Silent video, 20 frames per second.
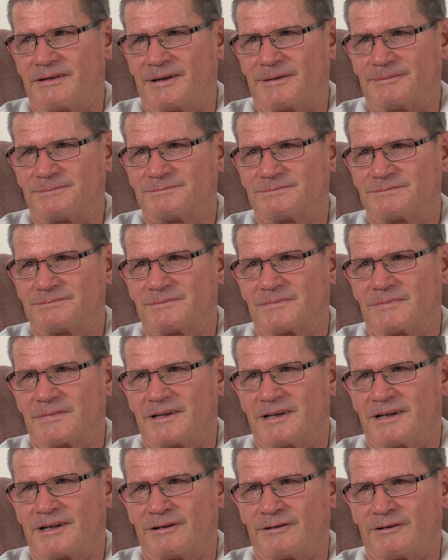
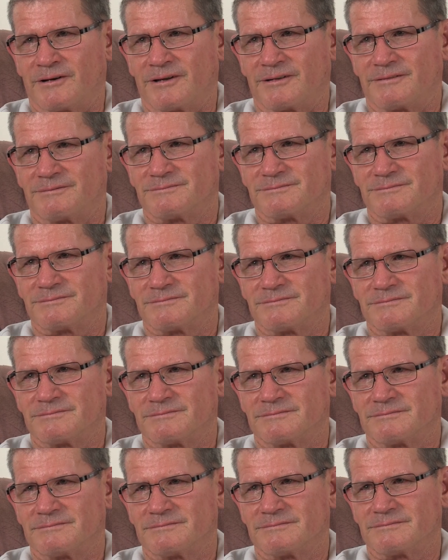I
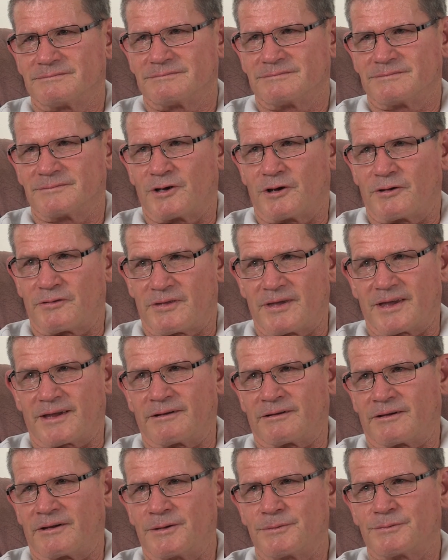thank
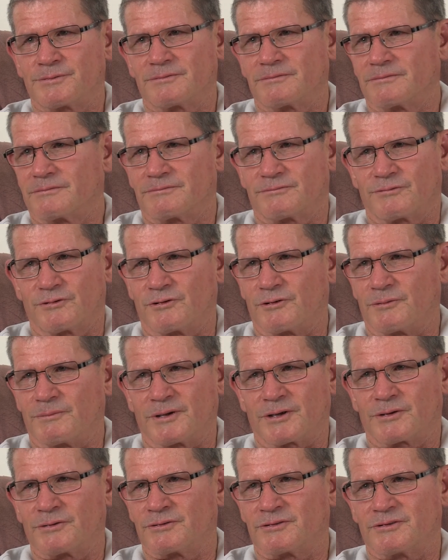her heaps for it,
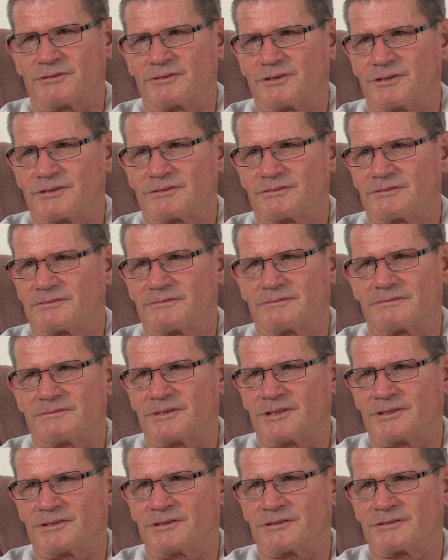because it's
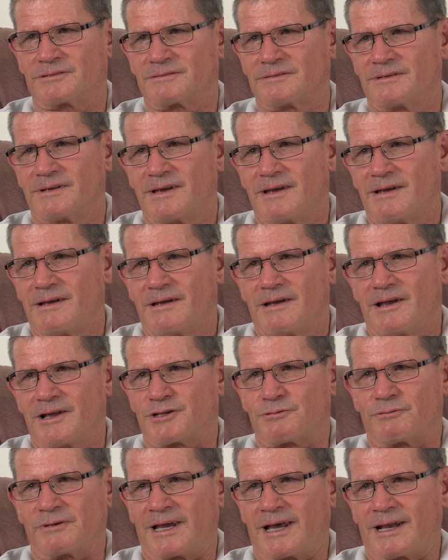
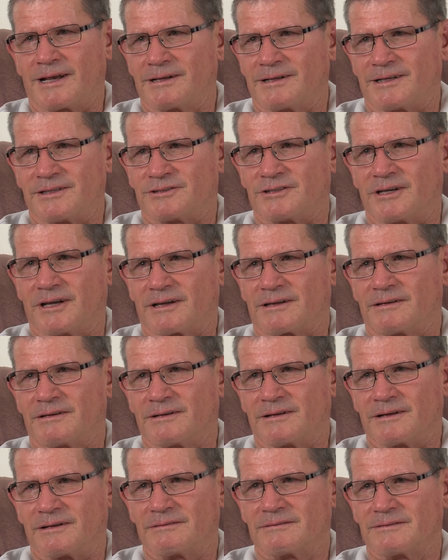a reality check.
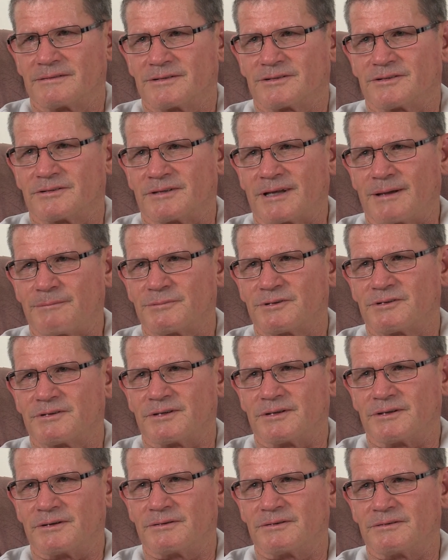This has happened to
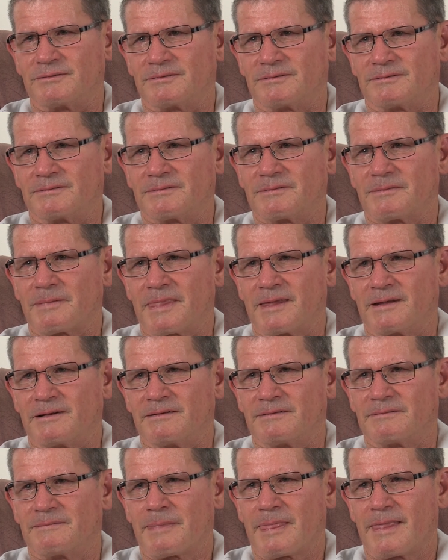you,
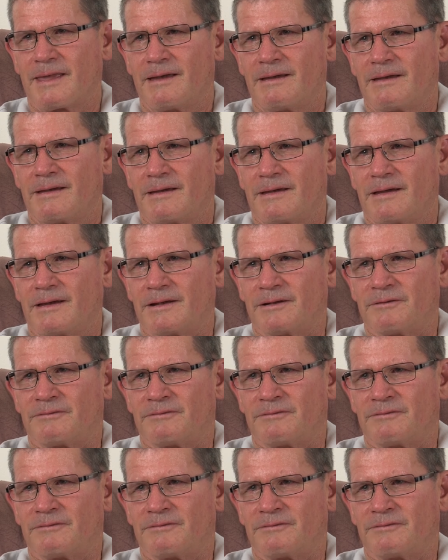and it